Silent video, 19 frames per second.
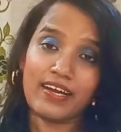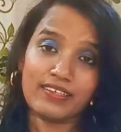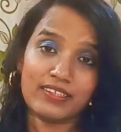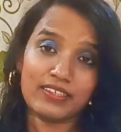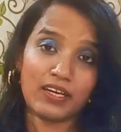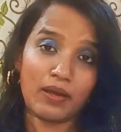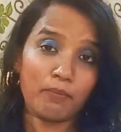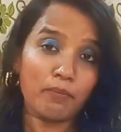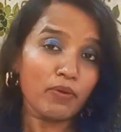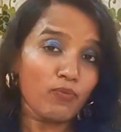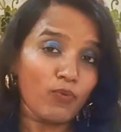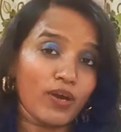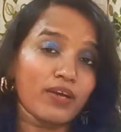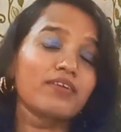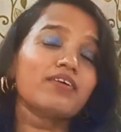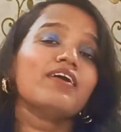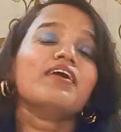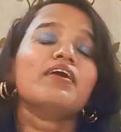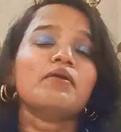ranked number
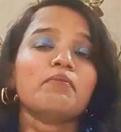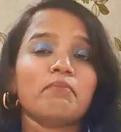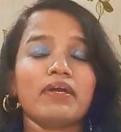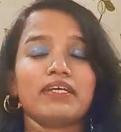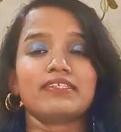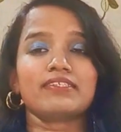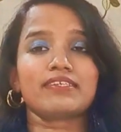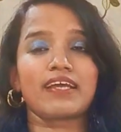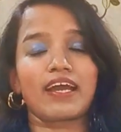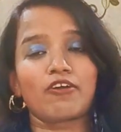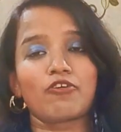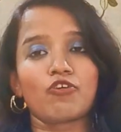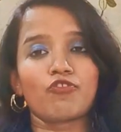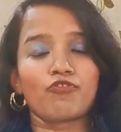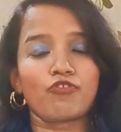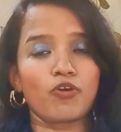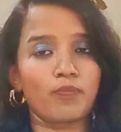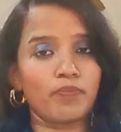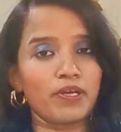1 by Stack
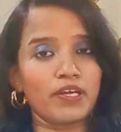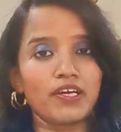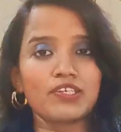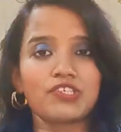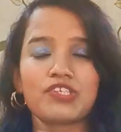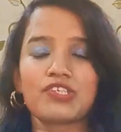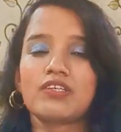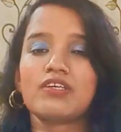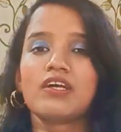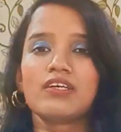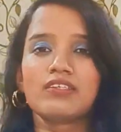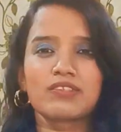Overflow application.